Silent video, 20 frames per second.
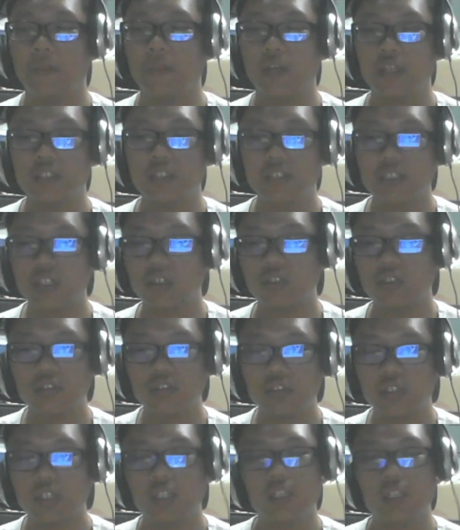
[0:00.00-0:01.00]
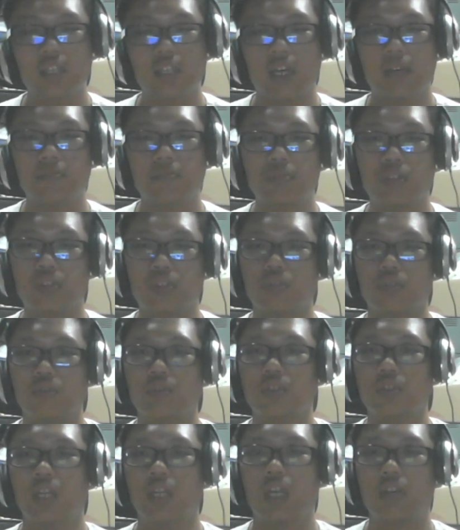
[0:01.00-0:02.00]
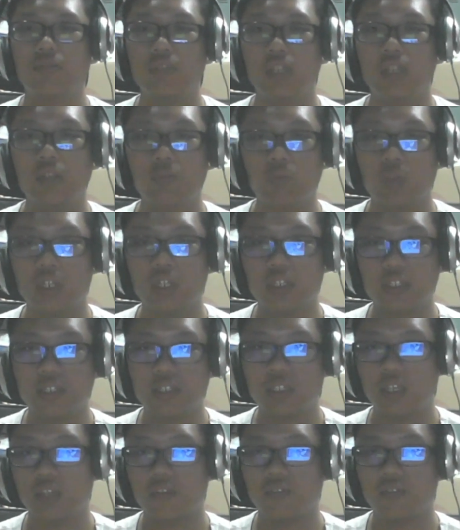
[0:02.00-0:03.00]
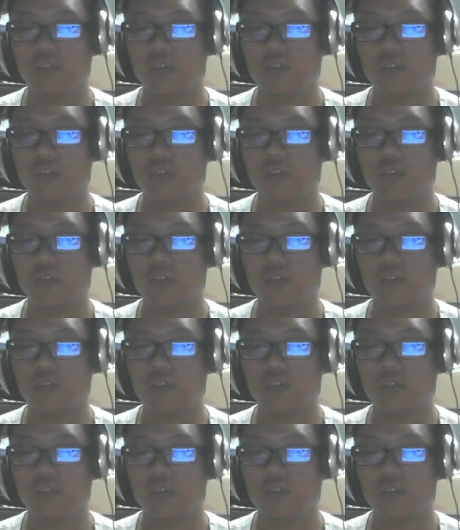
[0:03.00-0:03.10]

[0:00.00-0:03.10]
it's all in the episodes and I really want to save